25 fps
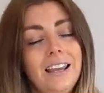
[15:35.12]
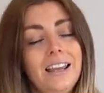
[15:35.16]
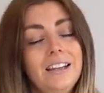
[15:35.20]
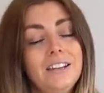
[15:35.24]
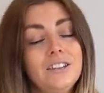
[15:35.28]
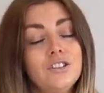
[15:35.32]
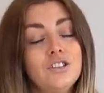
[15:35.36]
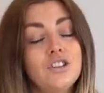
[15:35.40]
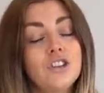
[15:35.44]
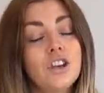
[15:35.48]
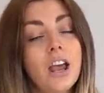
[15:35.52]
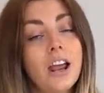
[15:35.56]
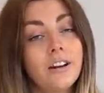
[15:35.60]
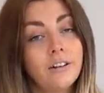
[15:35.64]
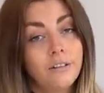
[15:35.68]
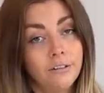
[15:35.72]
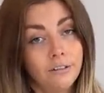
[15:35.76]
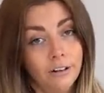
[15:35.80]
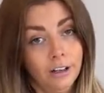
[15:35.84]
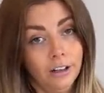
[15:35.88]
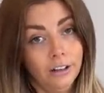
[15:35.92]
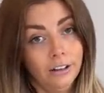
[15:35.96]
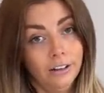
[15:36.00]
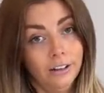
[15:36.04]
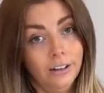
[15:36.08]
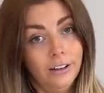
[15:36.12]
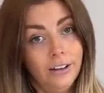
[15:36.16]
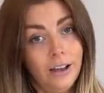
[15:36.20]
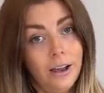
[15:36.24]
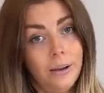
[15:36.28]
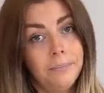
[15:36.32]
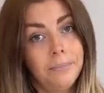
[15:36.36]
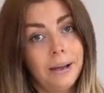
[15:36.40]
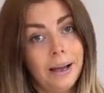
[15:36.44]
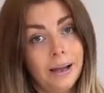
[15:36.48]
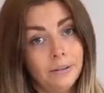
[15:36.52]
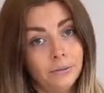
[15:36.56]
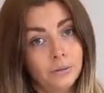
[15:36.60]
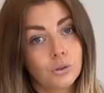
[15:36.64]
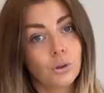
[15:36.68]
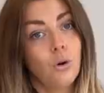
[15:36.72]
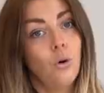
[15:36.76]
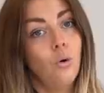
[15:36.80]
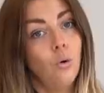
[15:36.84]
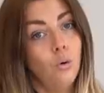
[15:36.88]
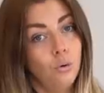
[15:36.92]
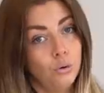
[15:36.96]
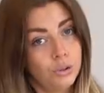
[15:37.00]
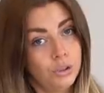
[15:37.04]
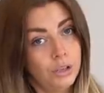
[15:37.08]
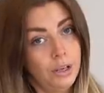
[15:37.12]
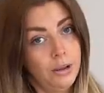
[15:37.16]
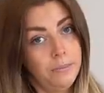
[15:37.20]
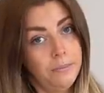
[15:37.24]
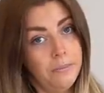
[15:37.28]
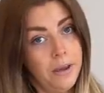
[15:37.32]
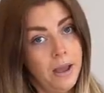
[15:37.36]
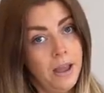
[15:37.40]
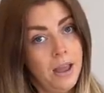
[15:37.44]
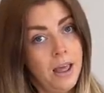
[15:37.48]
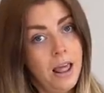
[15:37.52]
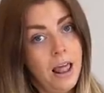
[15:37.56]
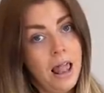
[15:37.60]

In general about autumn,